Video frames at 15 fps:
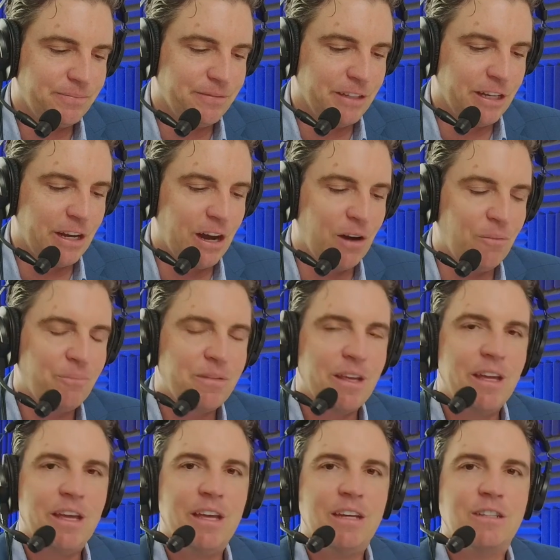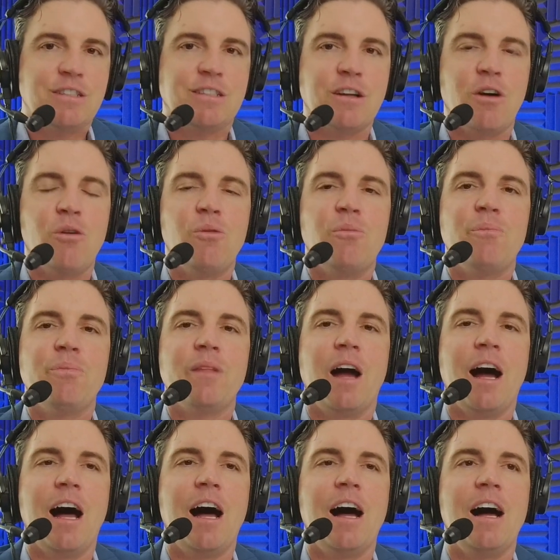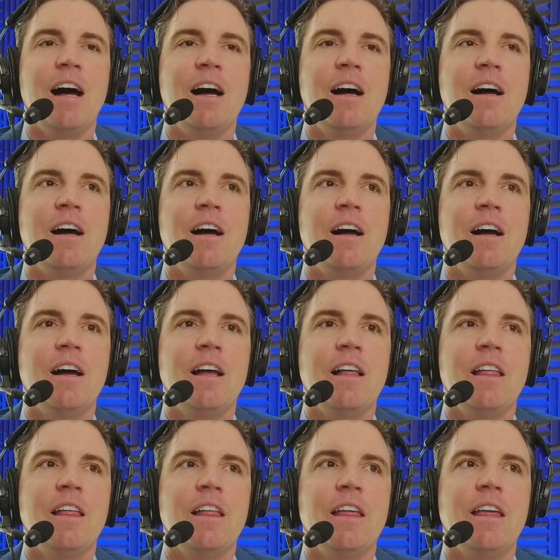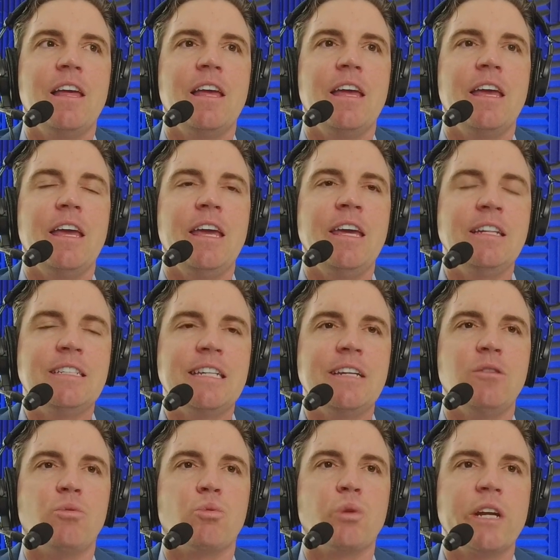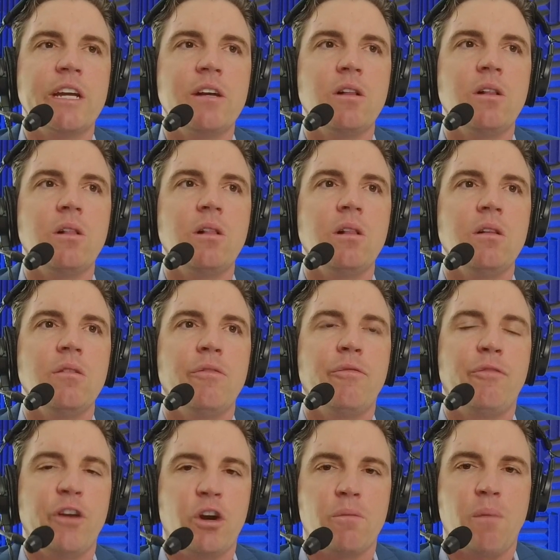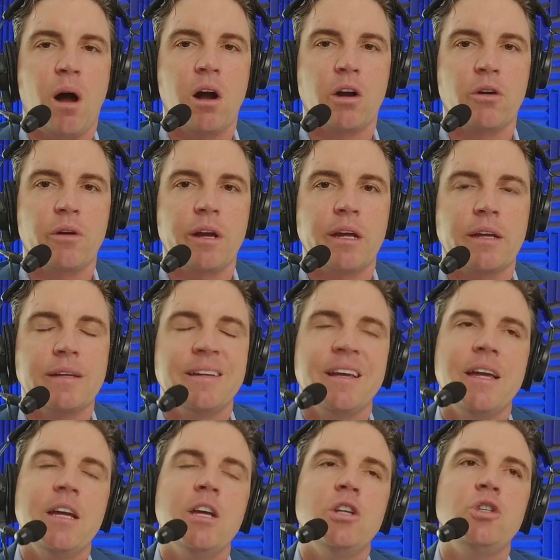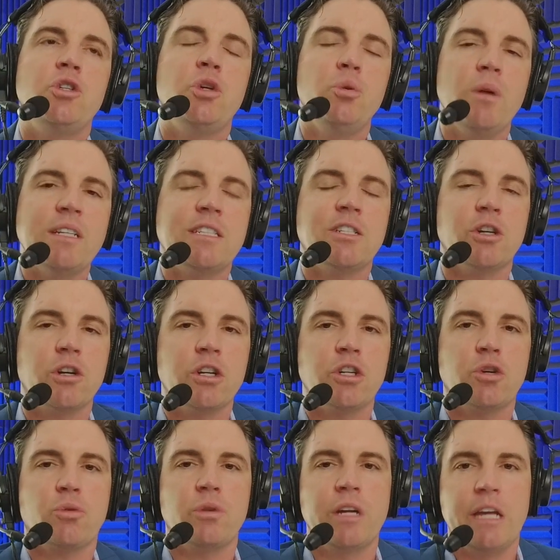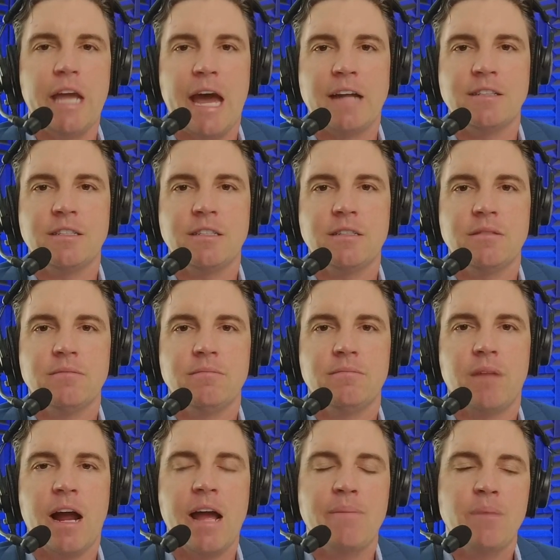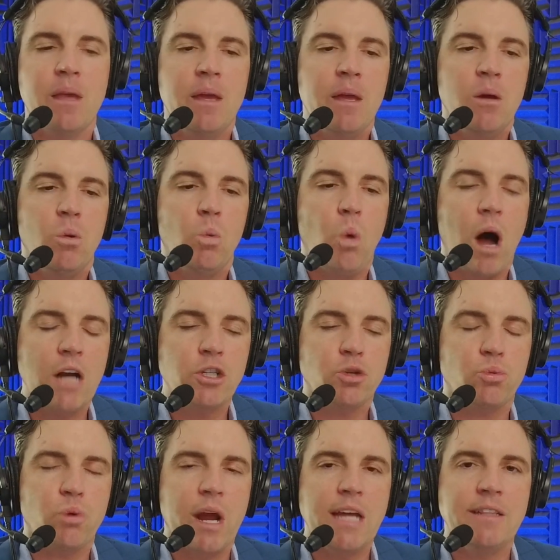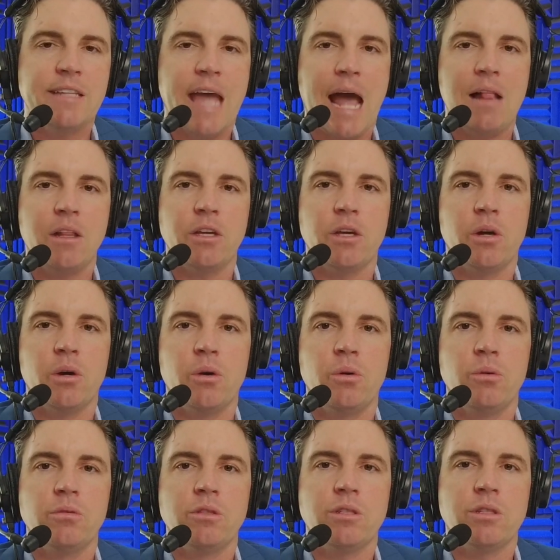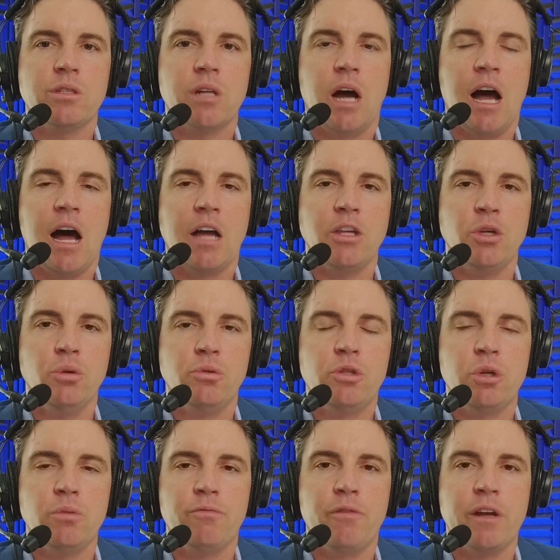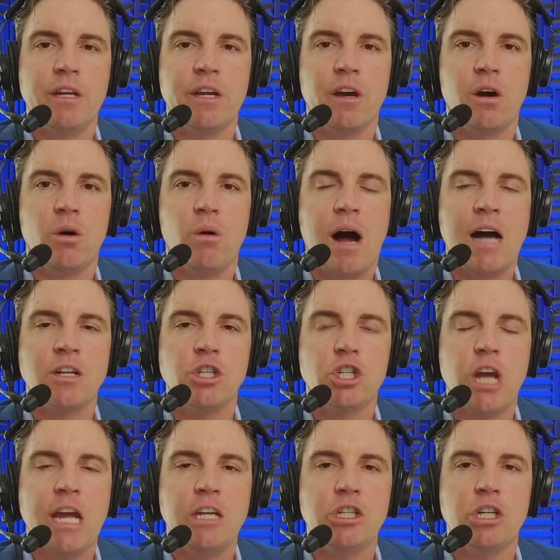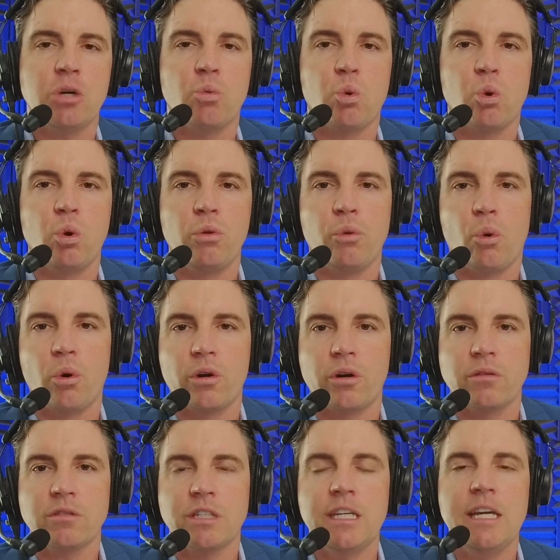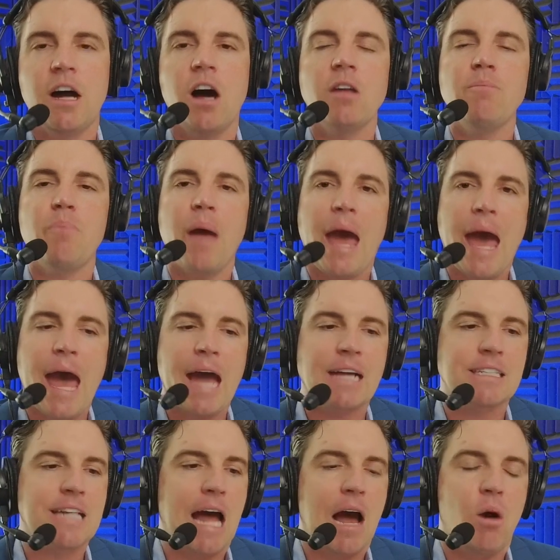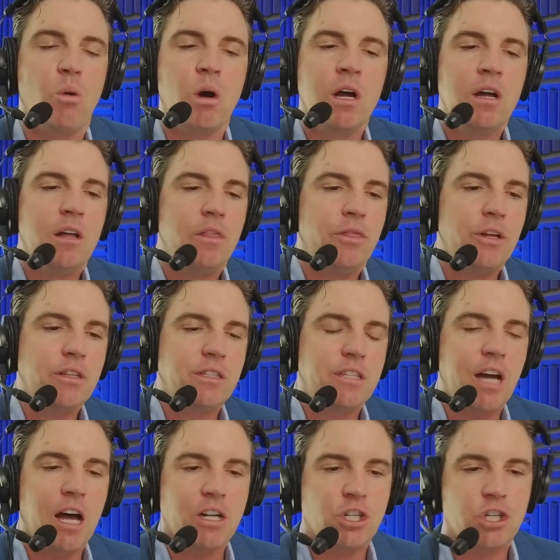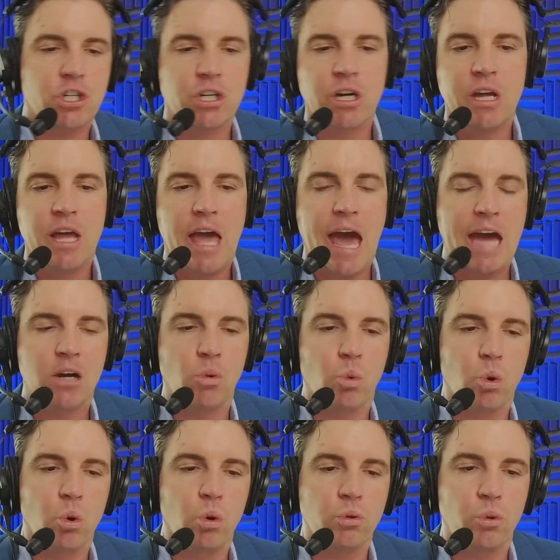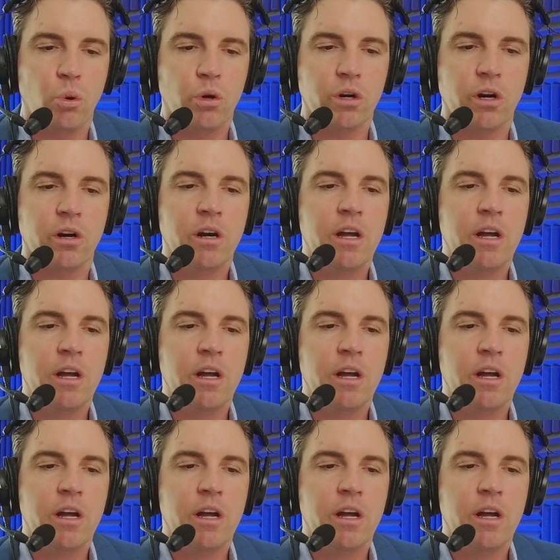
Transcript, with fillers: you know, so uh, is it real fear mongering? To a certain degree, yes. Right watch Ray Dalio's uh, YouTube video on changing world orders. He unpacks how the Dutch had a world order